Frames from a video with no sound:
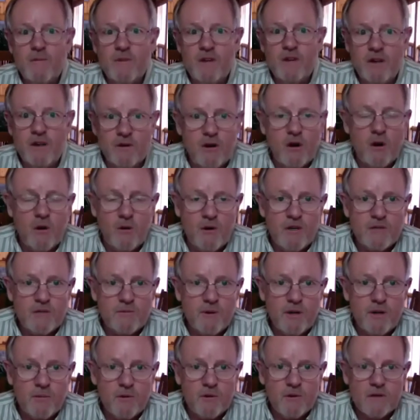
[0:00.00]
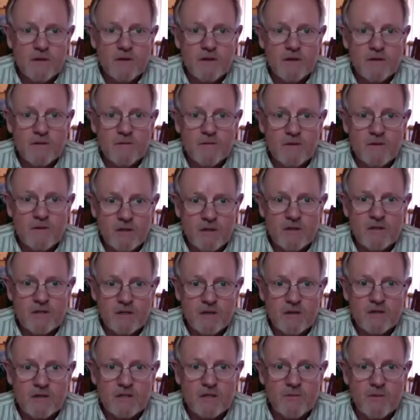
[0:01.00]
encourage people to
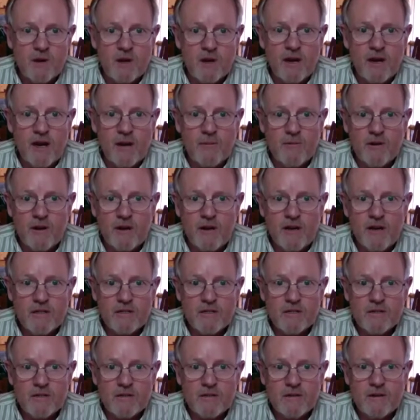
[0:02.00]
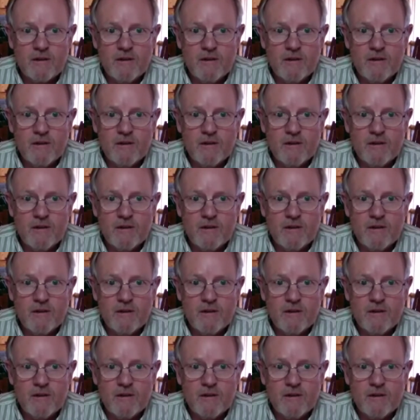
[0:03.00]
still submit applications.